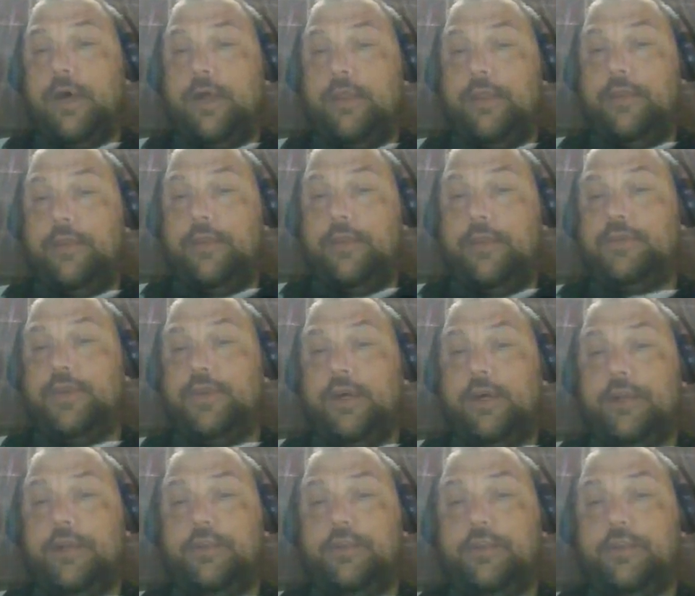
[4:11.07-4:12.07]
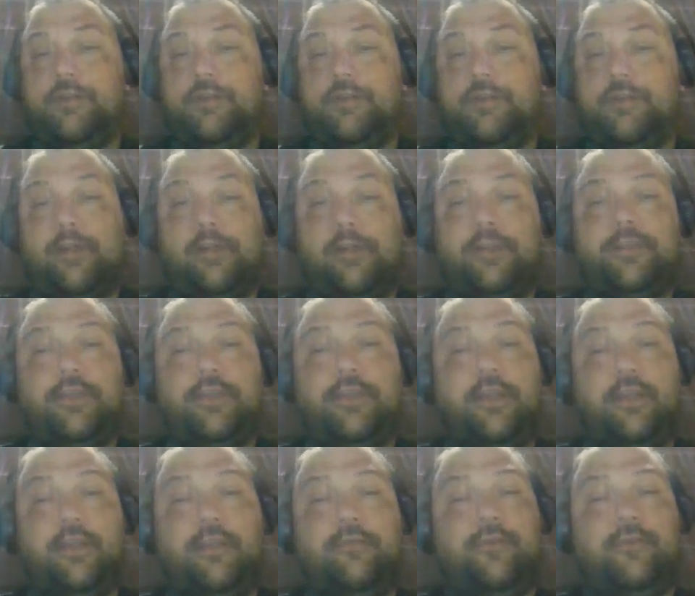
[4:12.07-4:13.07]
this new technology?
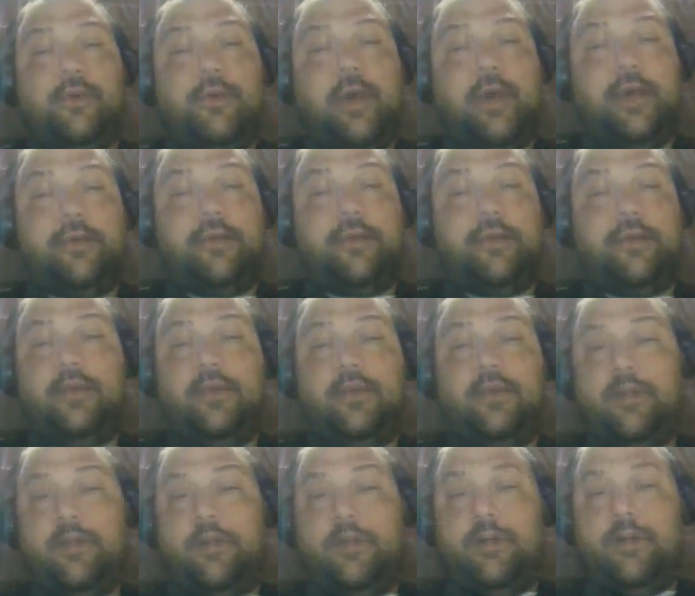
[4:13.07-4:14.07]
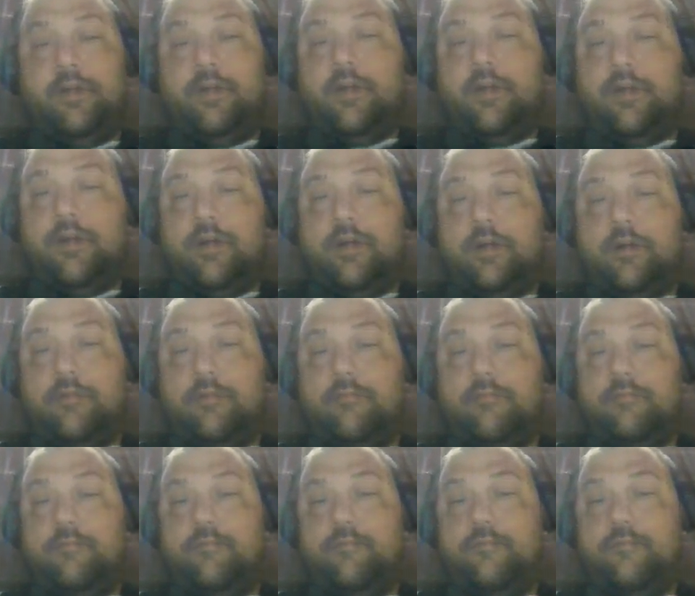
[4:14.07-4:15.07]
And if you ask
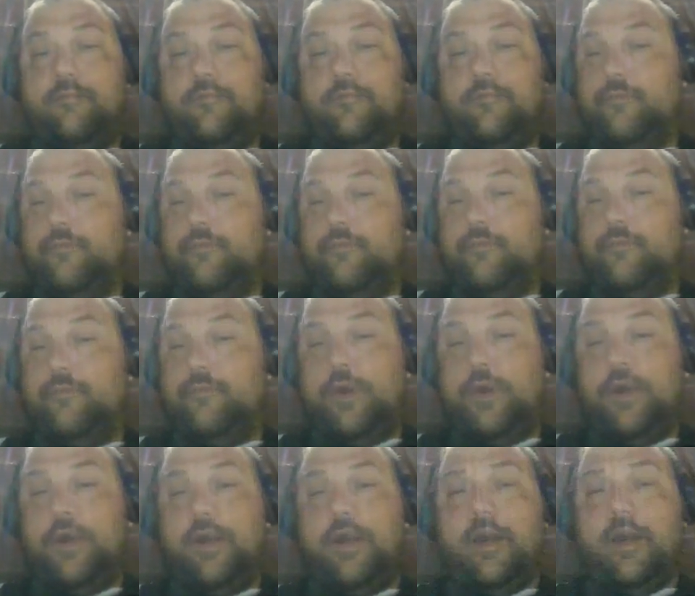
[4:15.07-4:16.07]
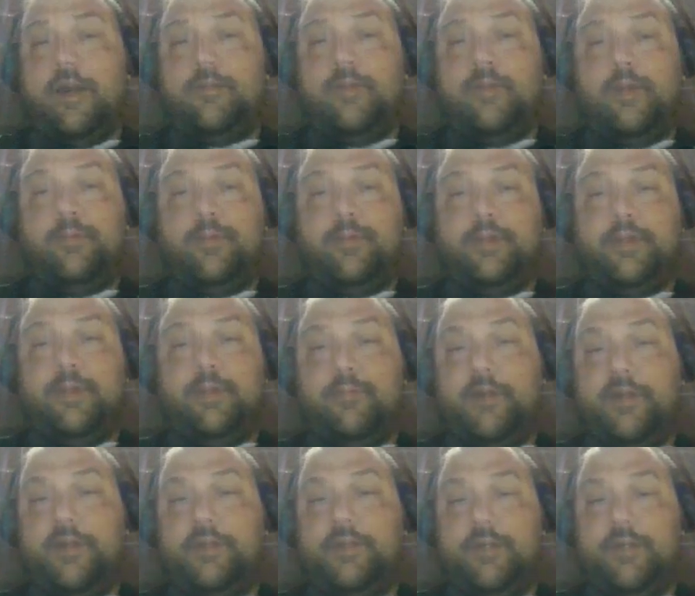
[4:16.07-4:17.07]
um, AI people, they
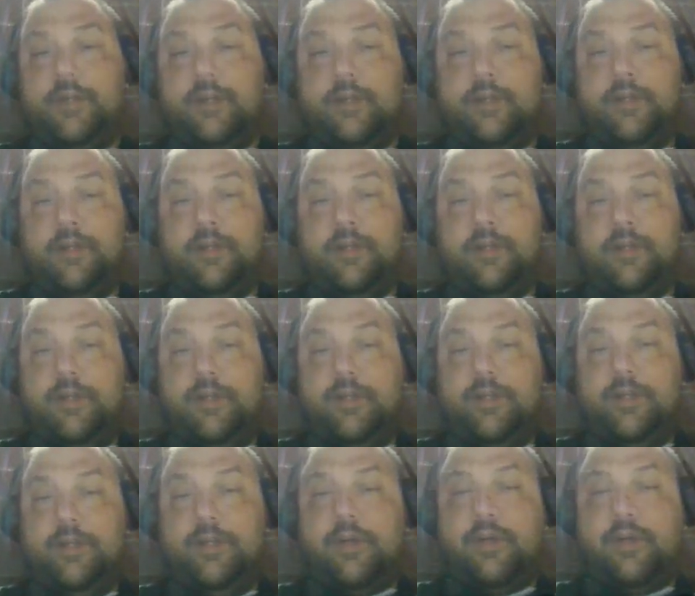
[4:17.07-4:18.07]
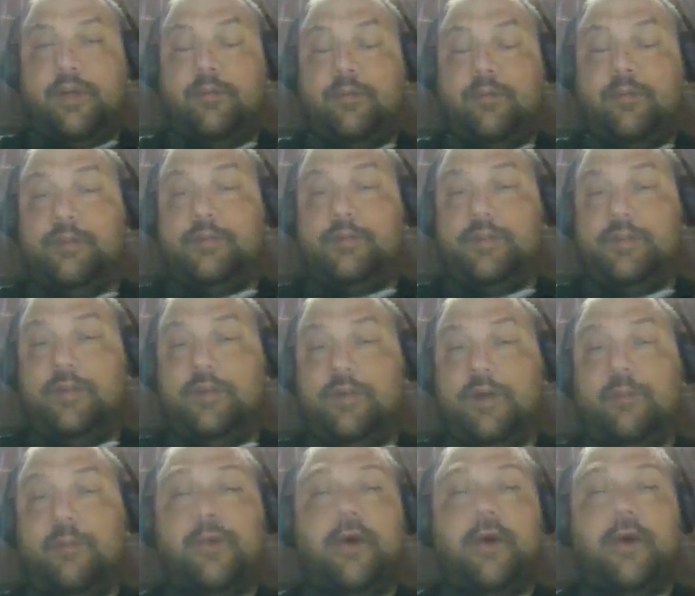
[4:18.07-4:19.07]
might talk a bit
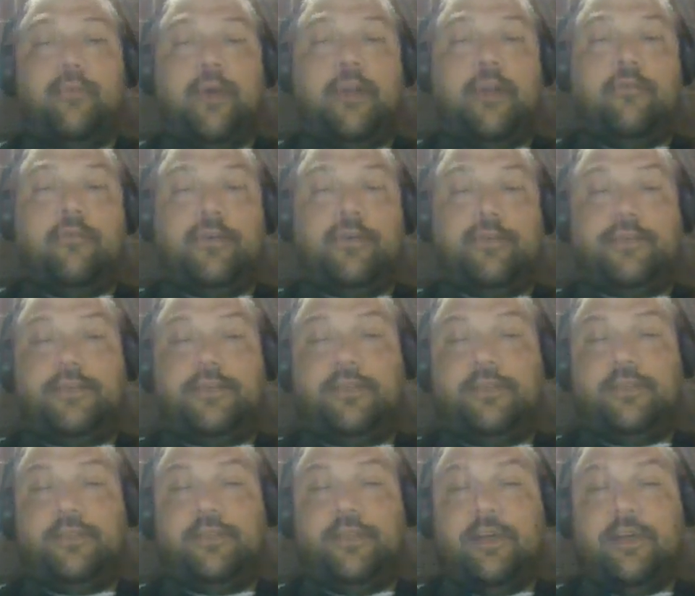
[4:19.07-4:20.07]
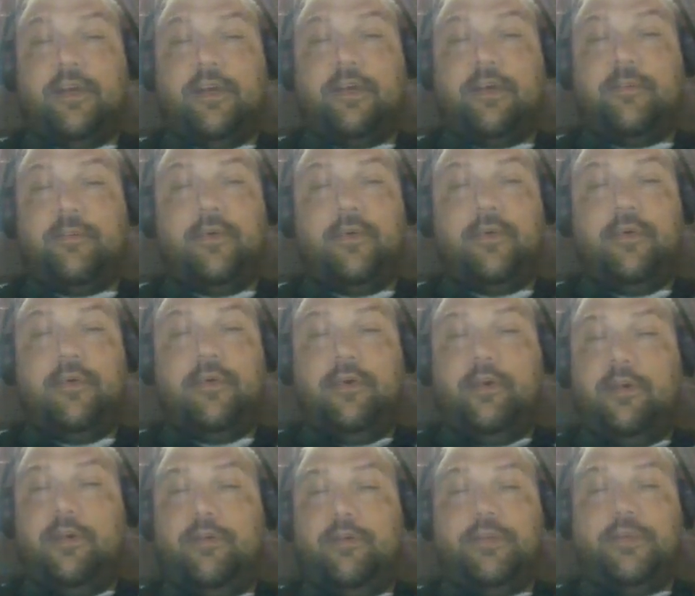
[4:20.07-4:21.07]
about a metaverse
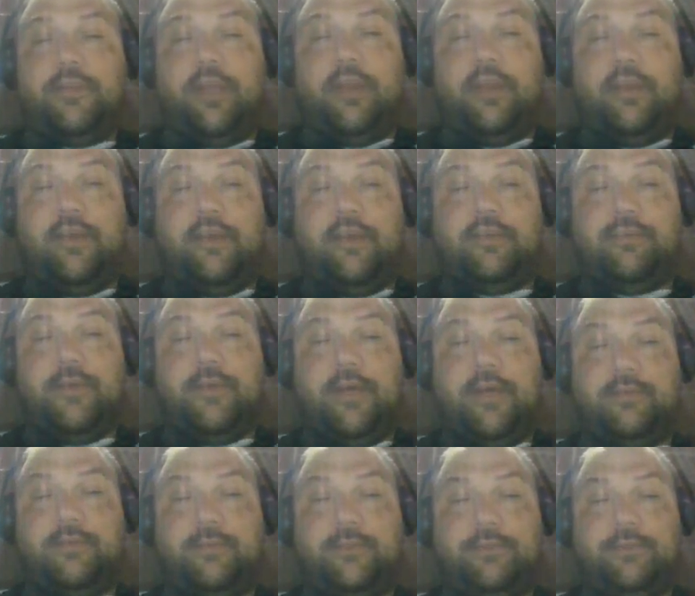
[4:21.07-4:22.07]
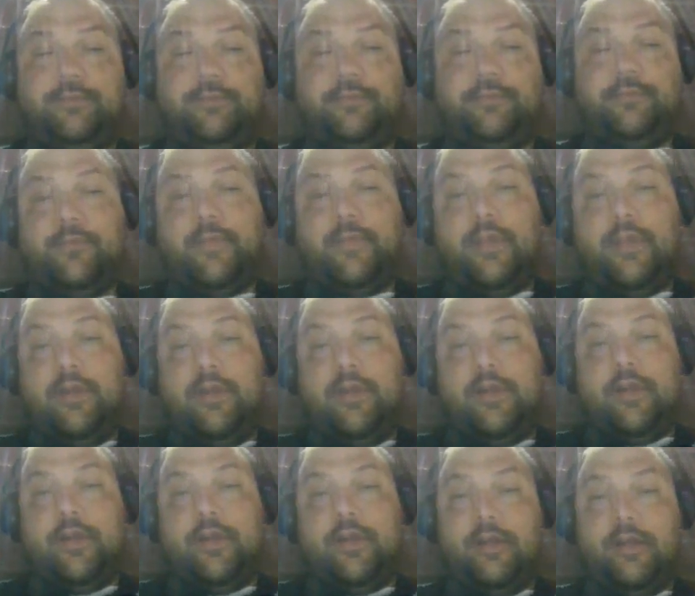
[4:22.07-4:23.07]
in which anything is possible.
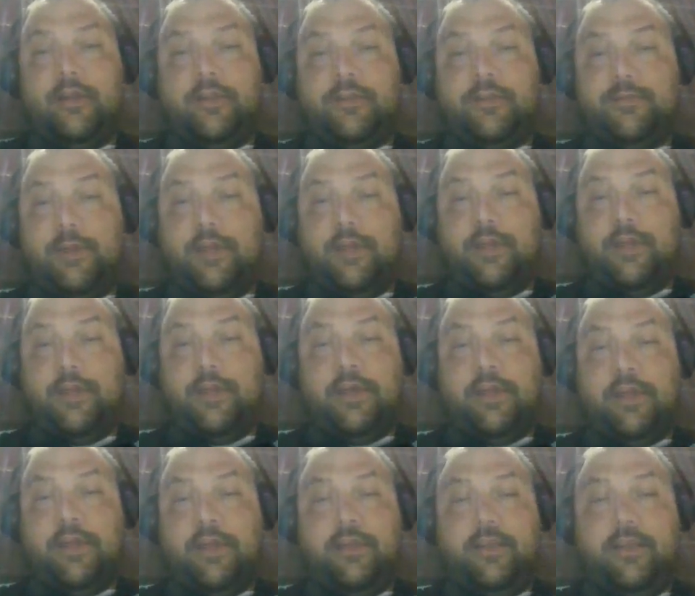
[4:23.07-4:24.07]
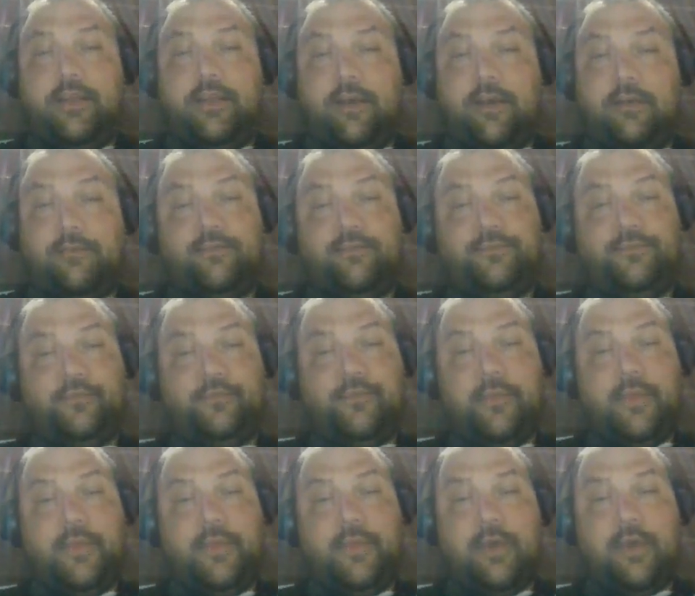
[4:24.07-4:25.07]
And I'll expand on that idea now.
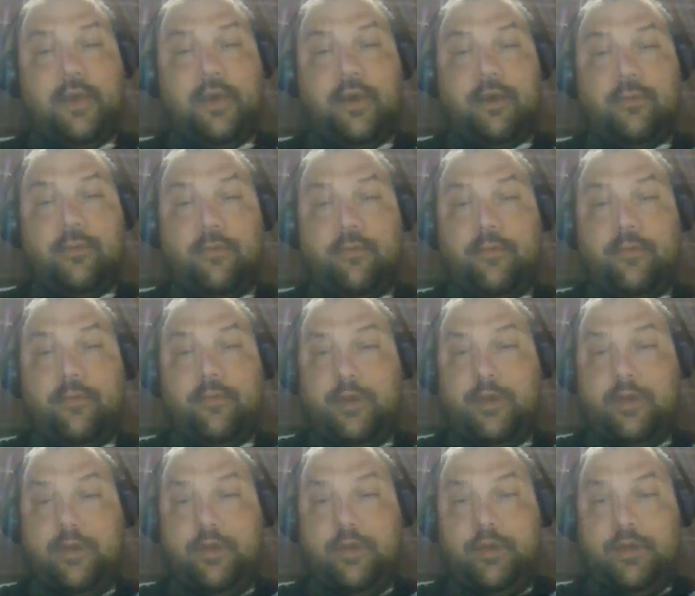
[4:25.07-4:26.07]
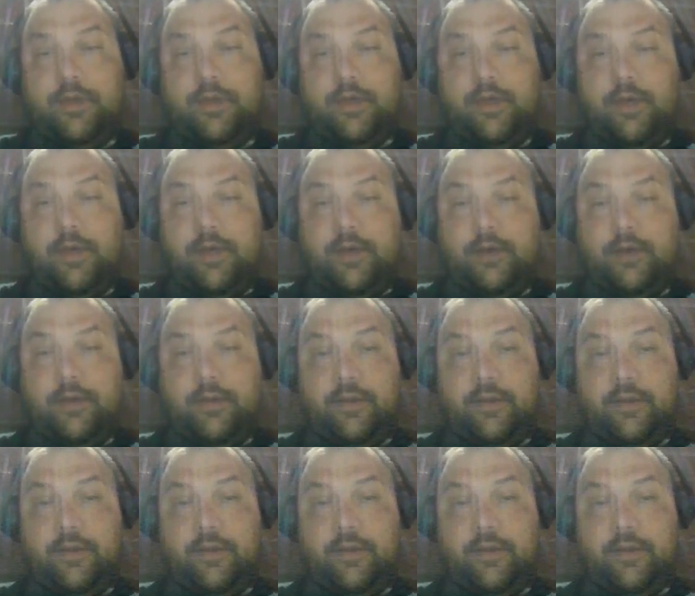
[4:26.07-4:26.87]
Um, uh, uh,